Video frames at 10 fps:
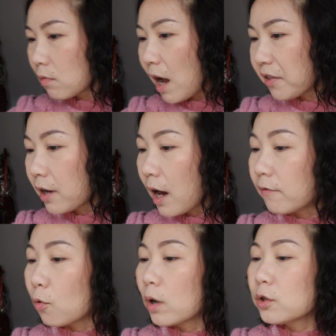I think I
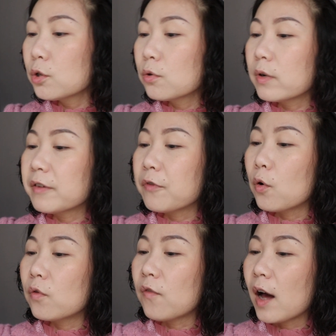have 1, 2, 3,
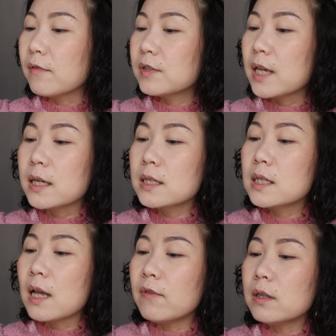4, 5, 6,
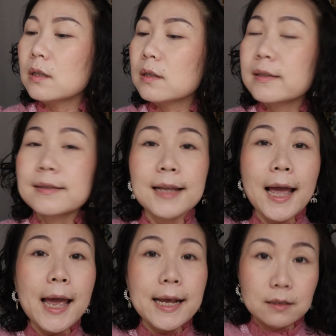7,
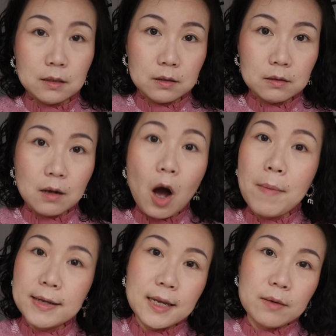8 on
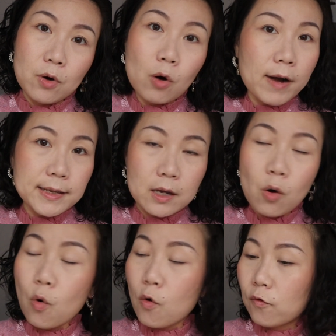my table already,
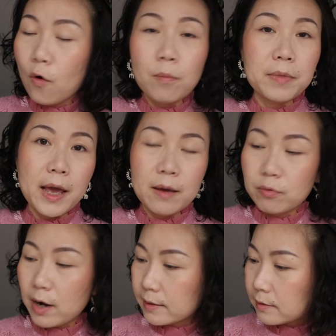all from their
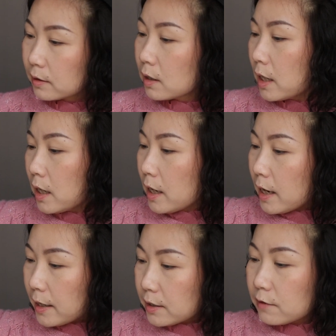brand.
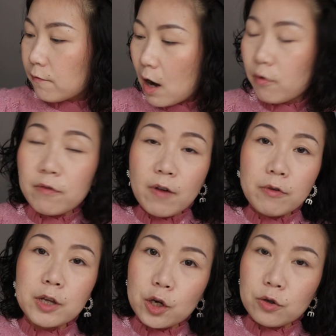It is very,
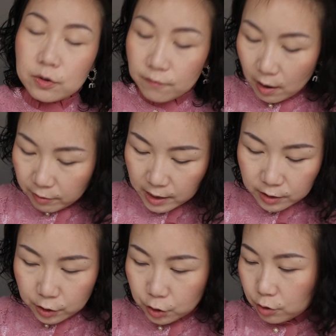very good, very
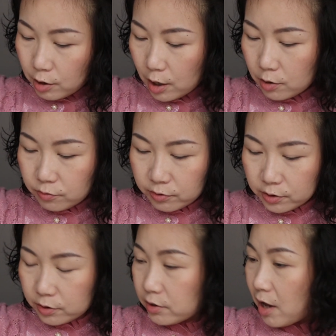easy to
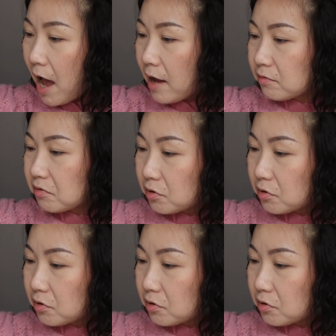use, and